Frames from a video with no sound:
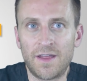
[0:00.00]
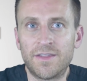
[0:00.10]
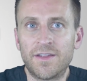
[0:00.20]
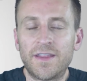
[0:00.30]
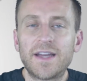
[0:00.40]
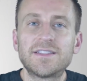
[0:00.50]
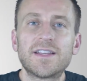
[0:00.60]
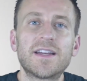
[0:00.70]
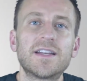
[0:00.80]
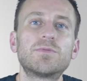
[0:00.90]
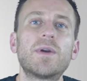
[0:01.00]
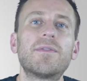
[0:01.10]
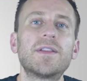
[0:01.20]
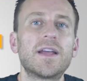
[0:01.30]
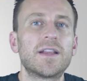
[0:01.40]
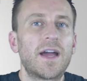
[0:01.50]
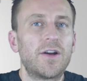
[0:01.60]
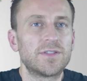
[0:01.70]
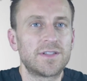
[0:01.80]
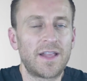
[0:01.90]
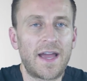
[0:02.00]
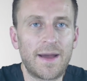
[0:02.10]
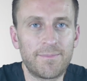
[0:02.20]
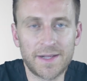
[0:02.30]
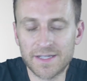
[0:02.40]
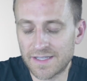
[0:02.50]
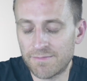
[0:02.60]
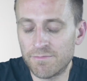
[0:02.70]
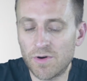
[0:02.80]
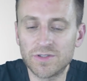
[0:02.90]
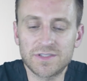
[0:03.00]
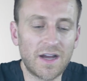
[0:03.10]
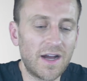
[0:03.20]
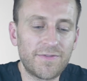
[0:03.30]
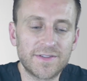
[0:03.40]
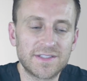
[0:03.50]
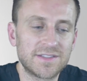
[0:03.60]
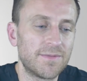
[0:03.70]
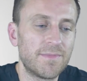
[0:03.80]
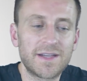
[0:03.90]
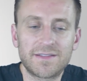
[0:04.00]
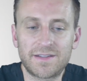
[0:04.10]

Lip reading: The nice thing is we have an in-house lab because at most offices to make